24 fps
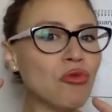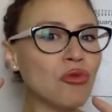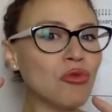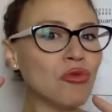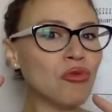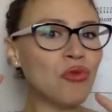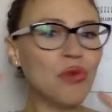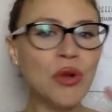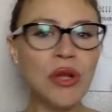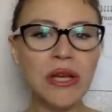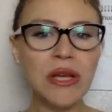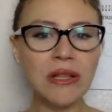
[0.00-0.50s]

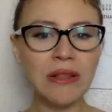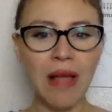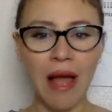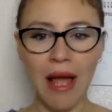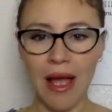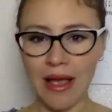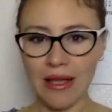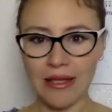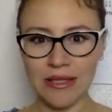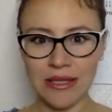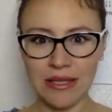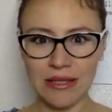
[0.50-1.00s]

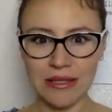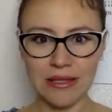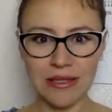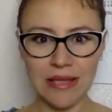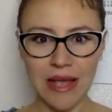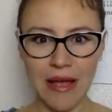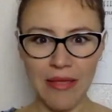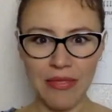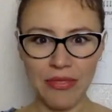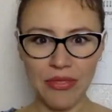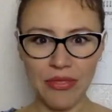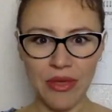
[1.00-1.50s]
realizing
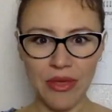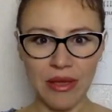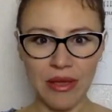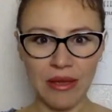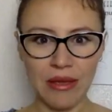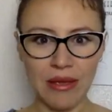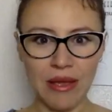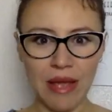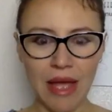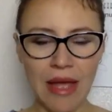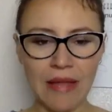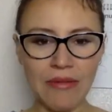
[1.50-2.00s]

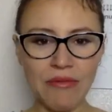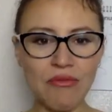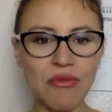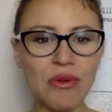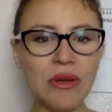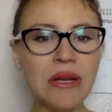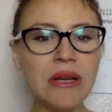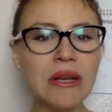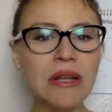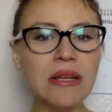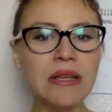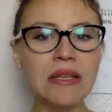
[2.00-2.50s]
something and
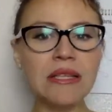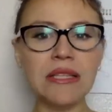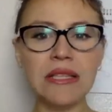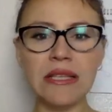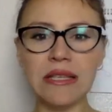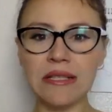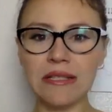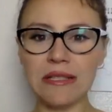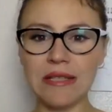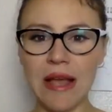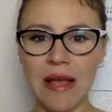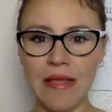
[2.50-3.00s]

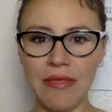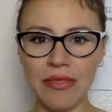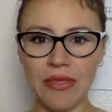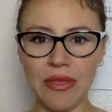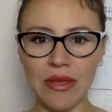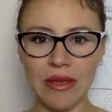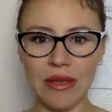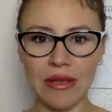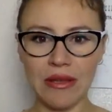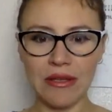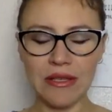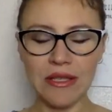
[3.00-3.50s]
releasing
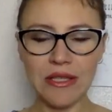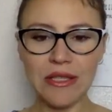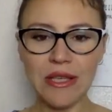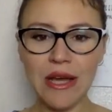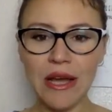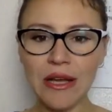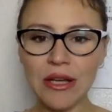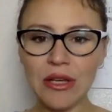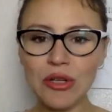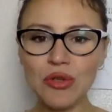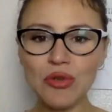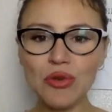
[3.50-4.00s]
something and
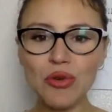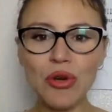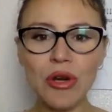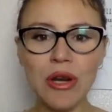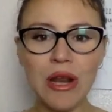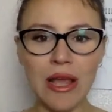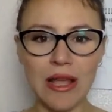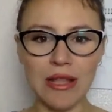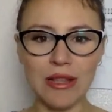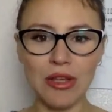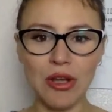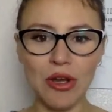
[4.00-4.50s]
deciding to
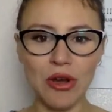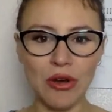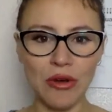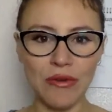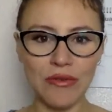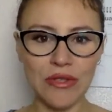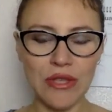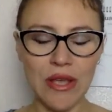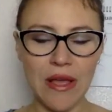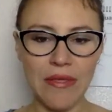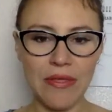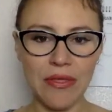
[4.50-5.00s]
let go of
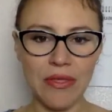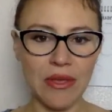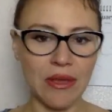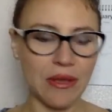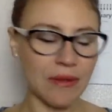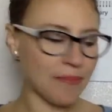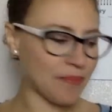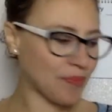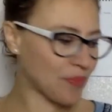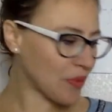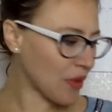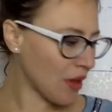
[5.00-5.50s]

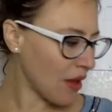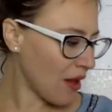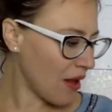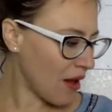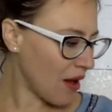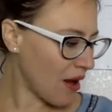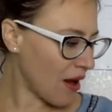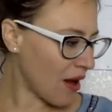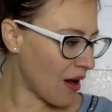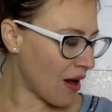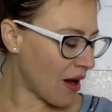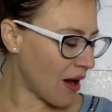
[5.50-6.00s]
something.
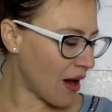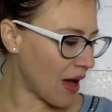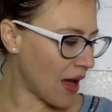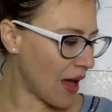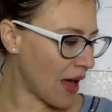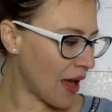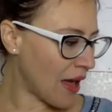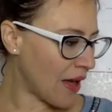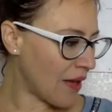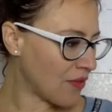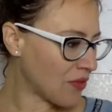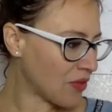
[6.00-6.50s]

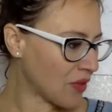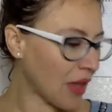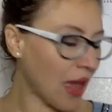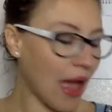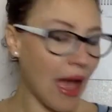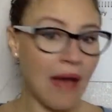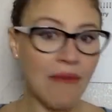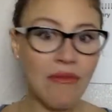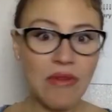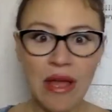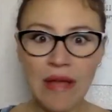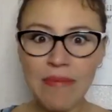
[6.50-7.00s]
And
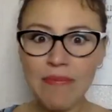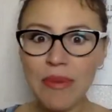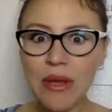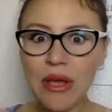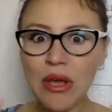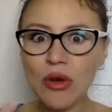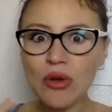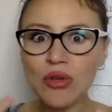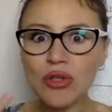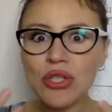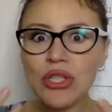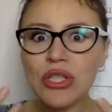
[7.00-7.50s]

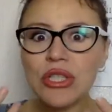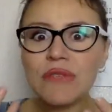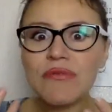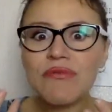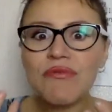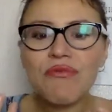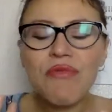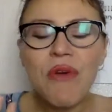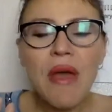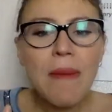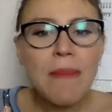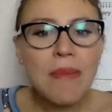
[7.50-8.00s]
because it's
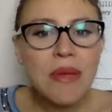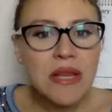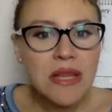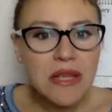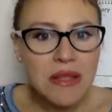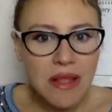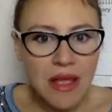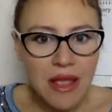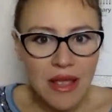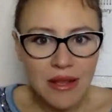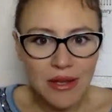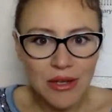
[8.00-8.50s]

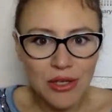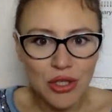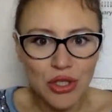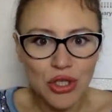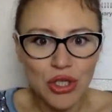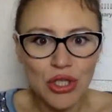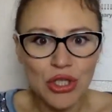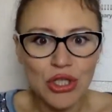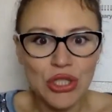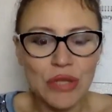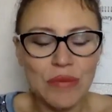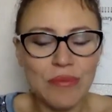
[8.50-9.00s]
feminine
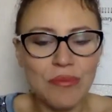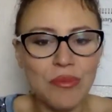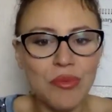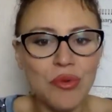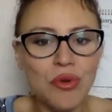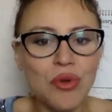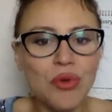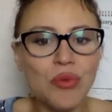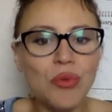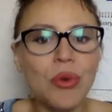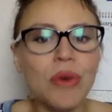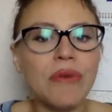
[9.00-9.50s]
energies, the
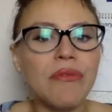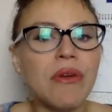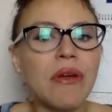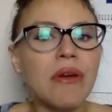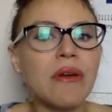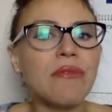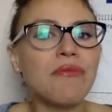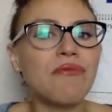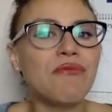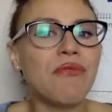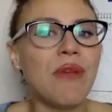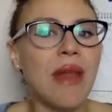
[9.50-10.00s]
moon, we're
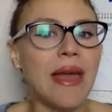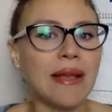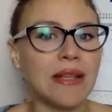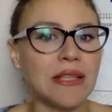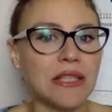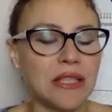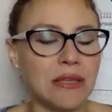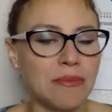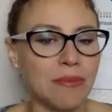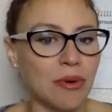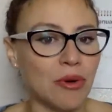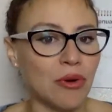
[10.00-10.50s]
very
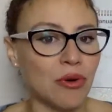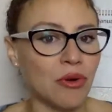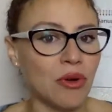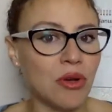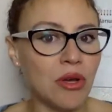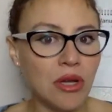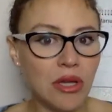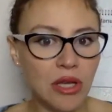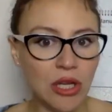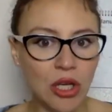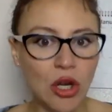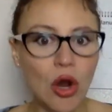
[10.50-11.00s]
flexible.
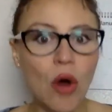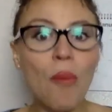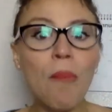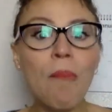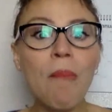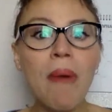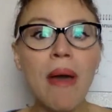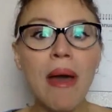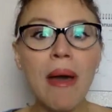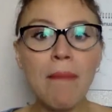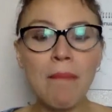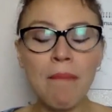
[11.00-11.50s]

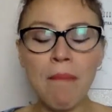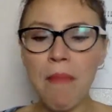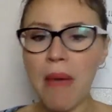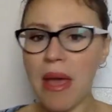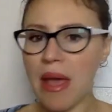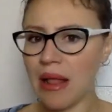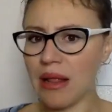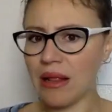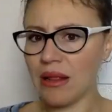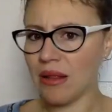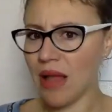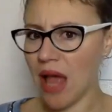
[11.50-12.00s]

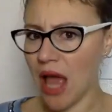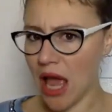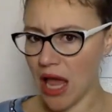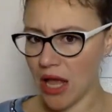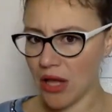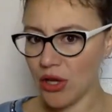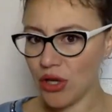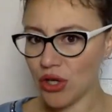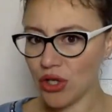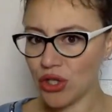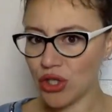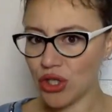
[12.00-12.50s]
Male
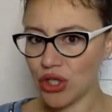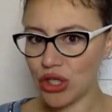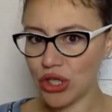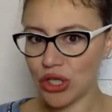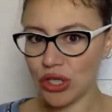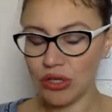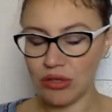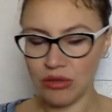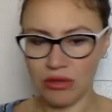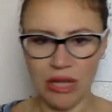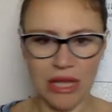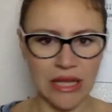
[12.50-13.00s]

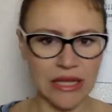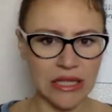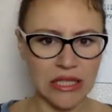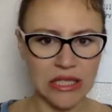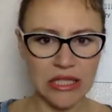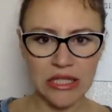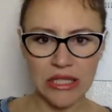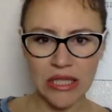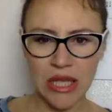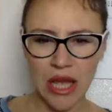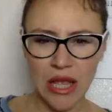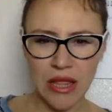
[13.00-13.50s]
energy, like the
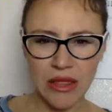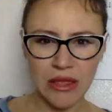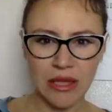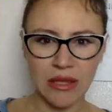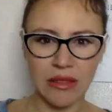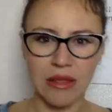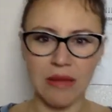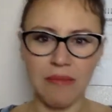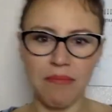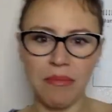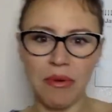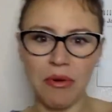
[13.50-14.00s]
sun, the
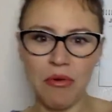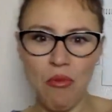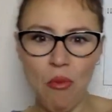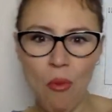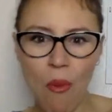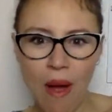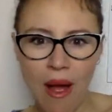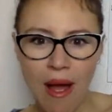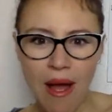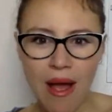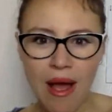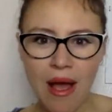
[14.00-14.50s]
number
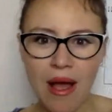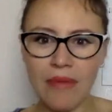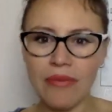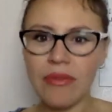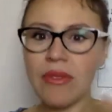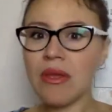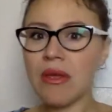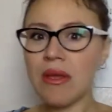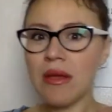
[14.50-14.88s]
one,